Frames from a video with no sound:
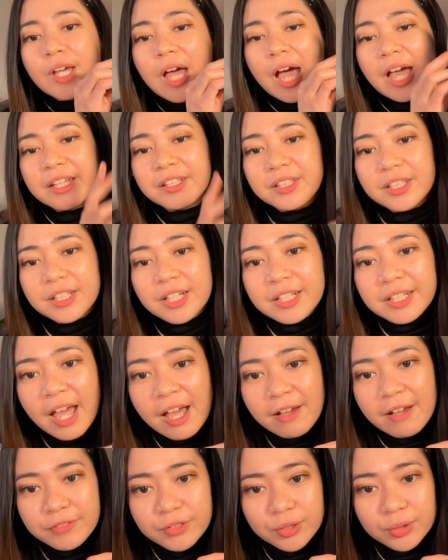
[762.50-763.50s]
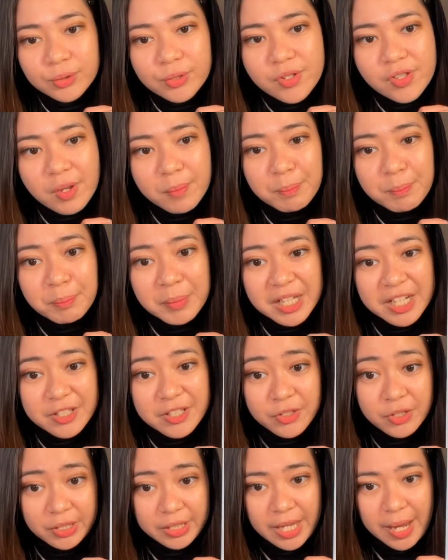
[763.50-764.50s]
I didn't have to submit it
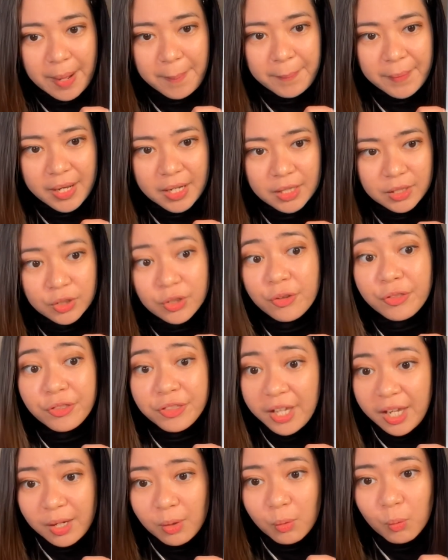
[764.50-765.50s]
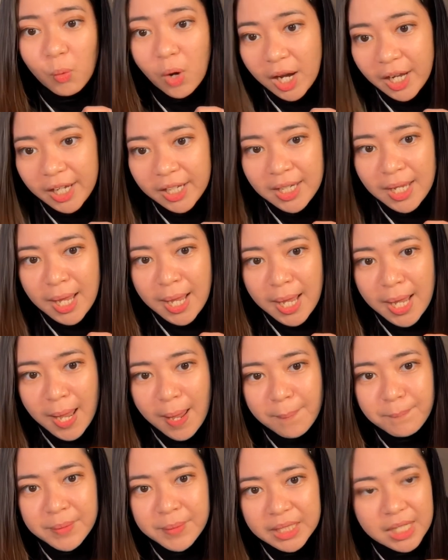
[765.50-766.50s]
to them. Good thing. Why?
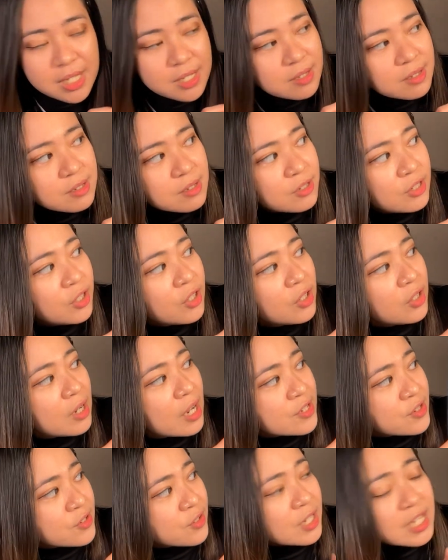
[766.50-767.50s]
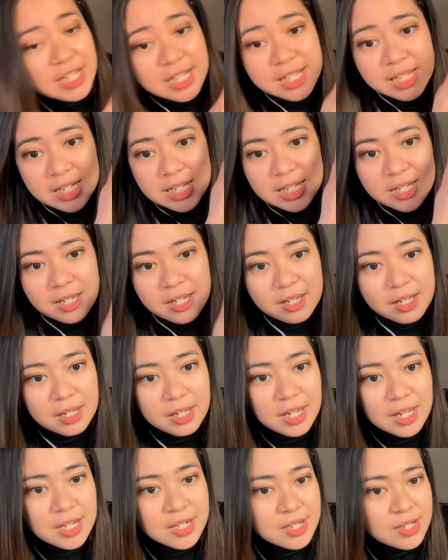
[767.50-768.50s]
Because, you know, as you can see,
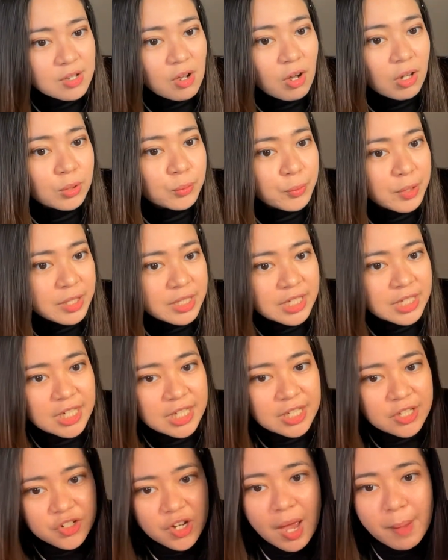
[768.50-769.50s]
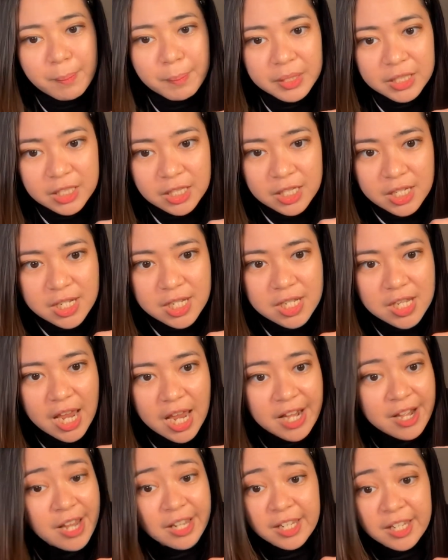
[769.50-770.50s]
it's all written in Japanese
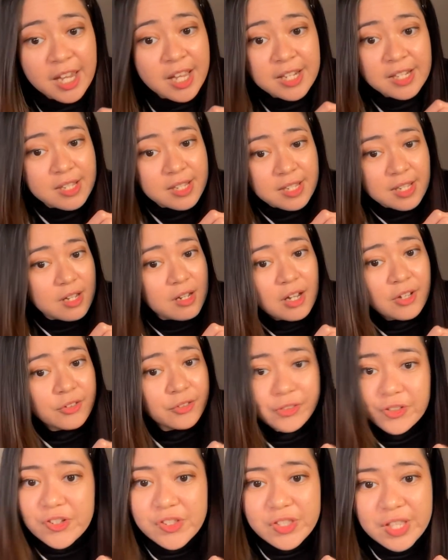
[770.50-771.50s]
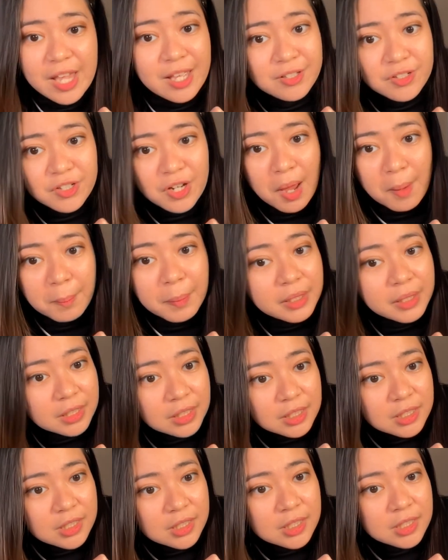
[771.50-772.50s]
and I can't understand
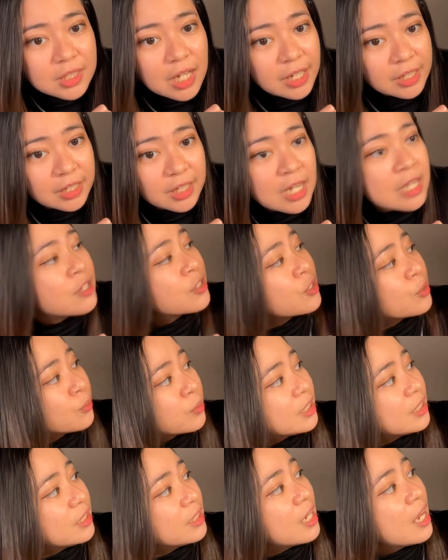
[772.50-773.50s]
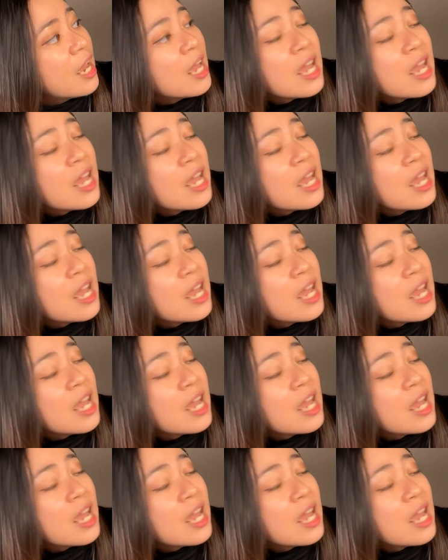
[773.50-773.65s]
Japanese. I can't read